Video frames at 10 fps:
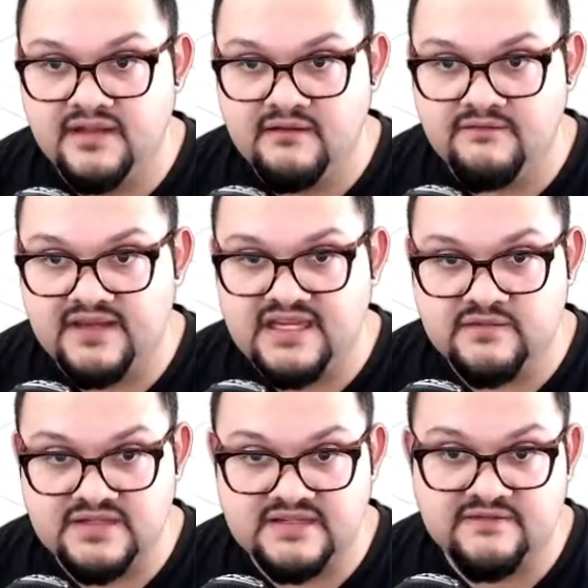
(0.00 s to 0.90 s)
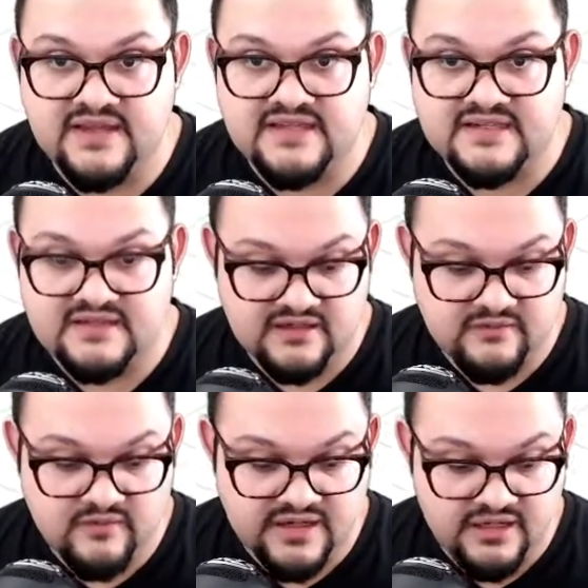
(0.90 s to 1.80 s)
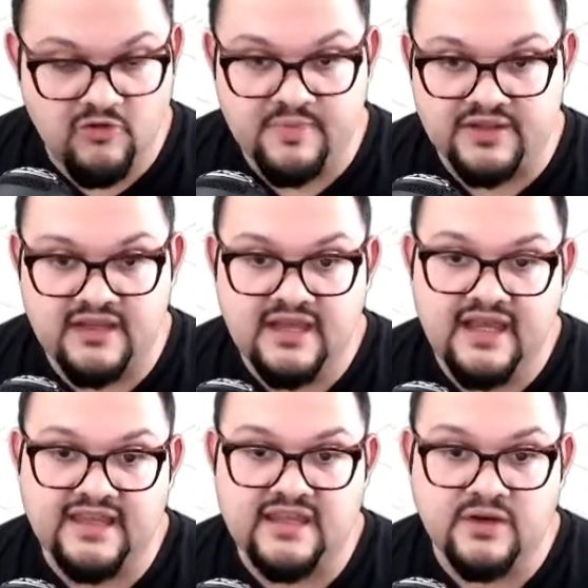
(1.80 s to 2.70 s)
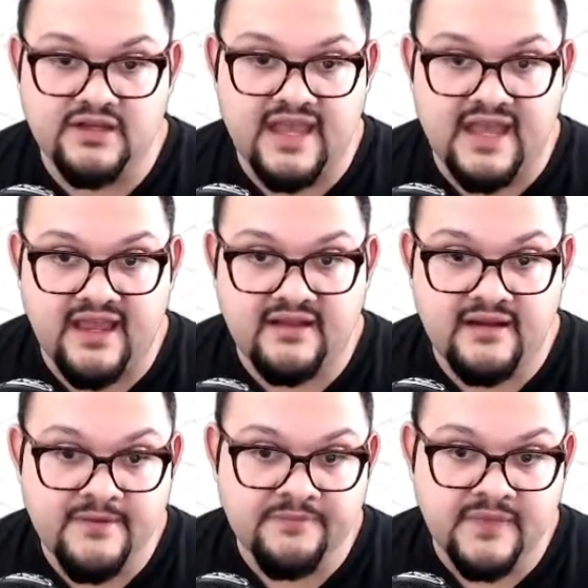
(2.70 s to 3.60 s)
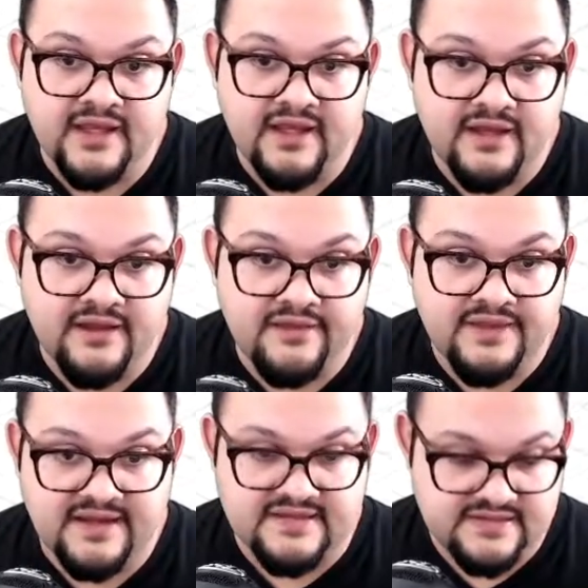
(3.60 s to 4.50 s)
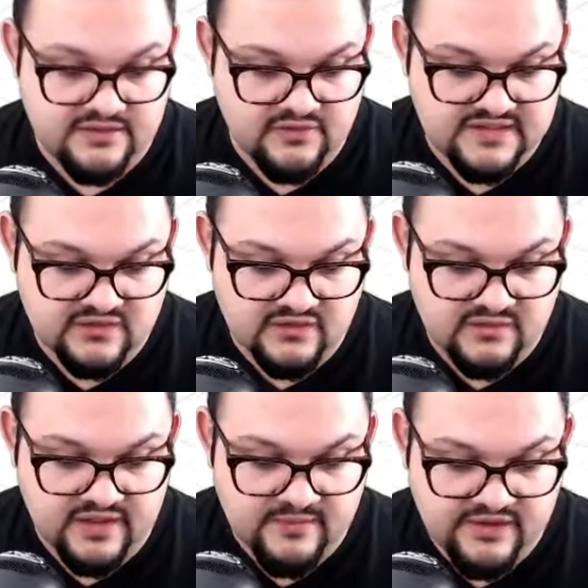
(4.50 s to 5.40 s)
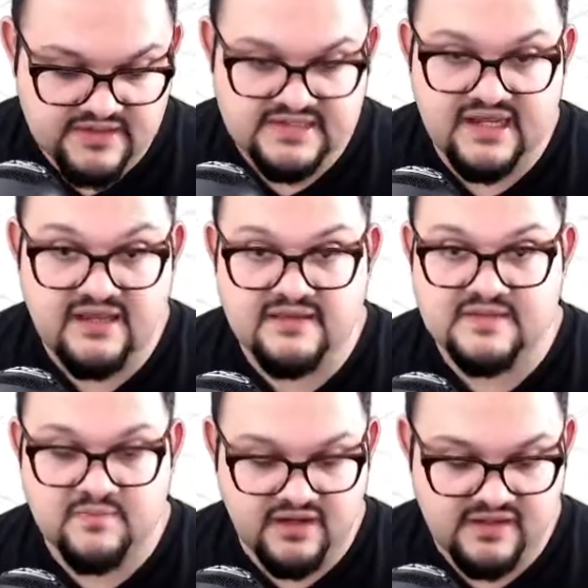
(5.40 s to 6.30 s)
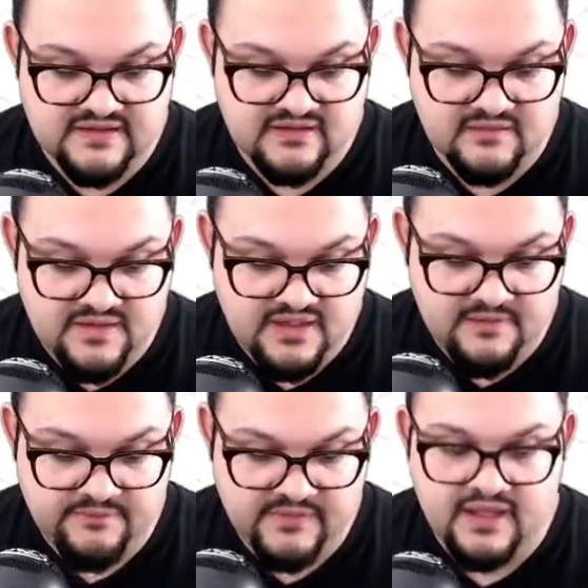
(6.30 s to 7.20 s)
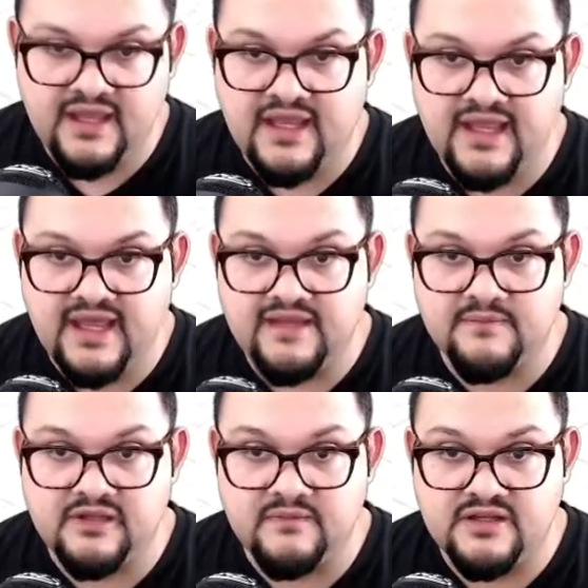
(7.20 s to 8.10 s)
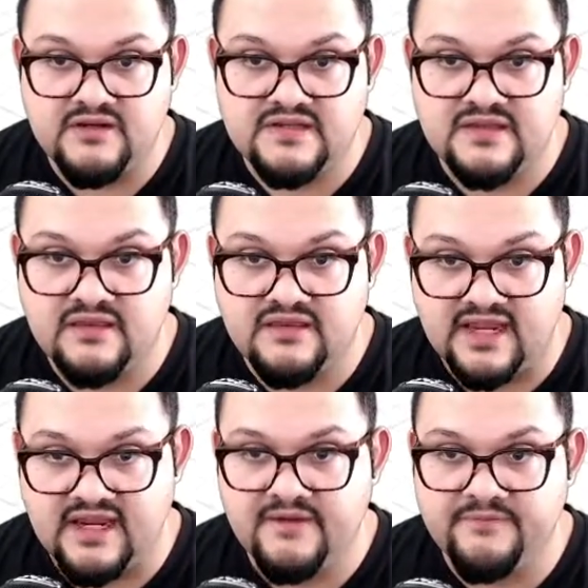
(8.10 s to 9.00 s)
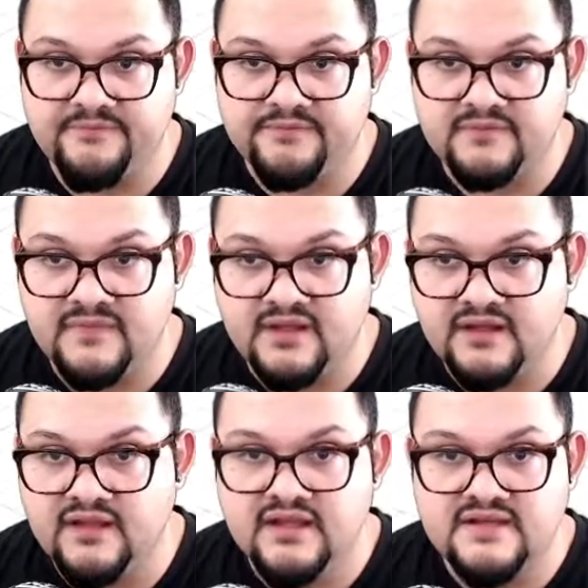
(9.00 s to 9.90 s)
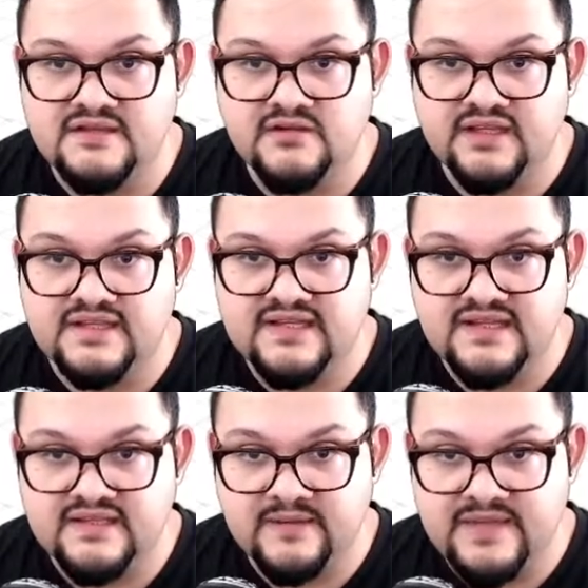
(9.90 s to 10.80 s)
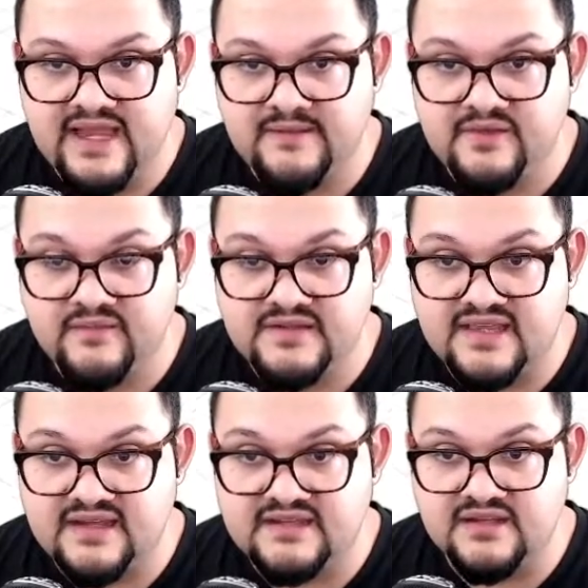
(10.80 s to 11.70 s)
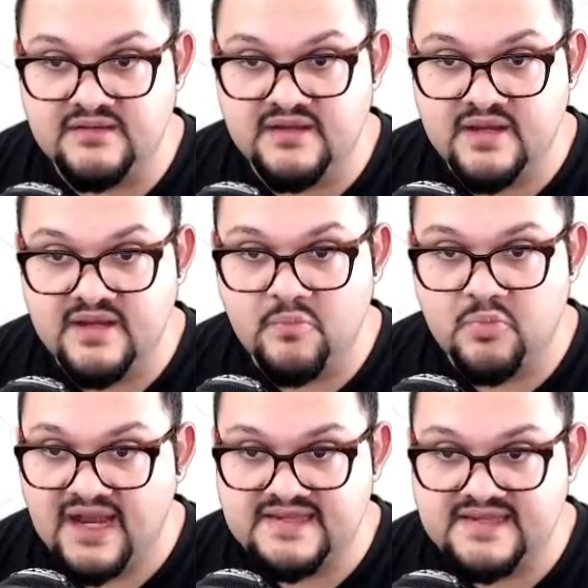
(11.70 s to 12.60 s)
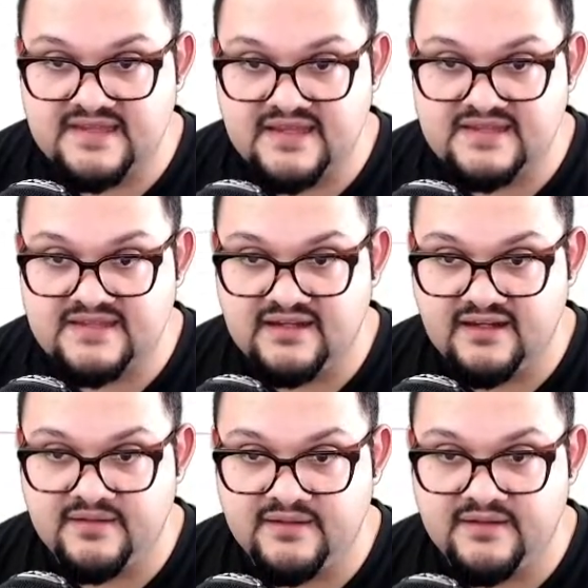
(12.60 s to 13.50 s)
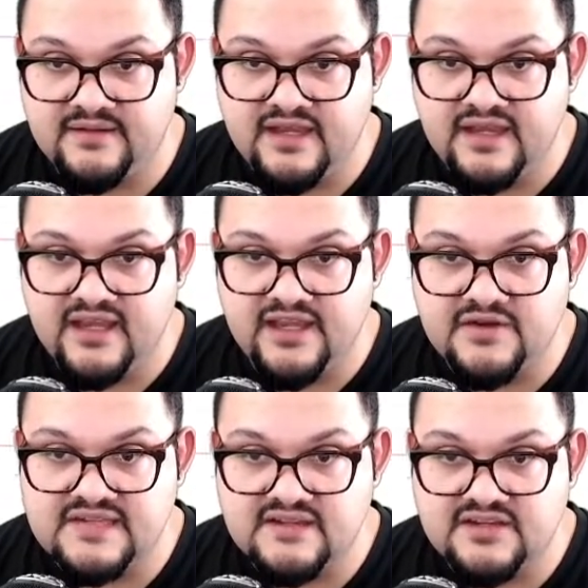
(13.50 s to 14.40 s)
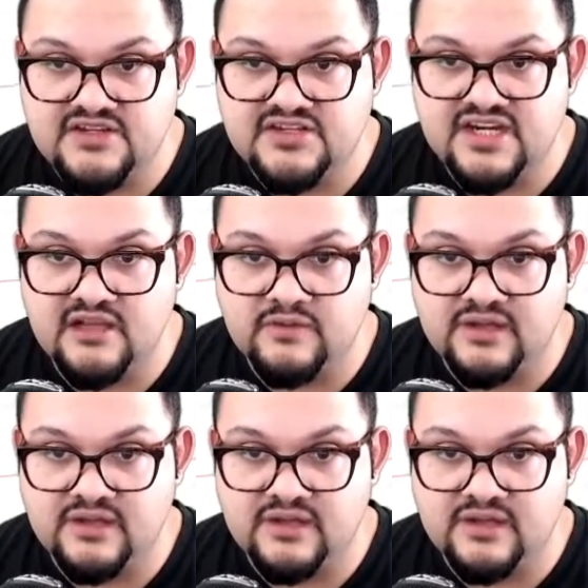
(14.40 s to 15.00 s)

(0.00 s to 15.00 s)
face, which is the face that's going to remain open, and then we're going to add a thickness to it. So I'm going to say this part is going to be 8mm thick. So when I say it's going to be 8mm thick, it's going to process this, and you can see the shell will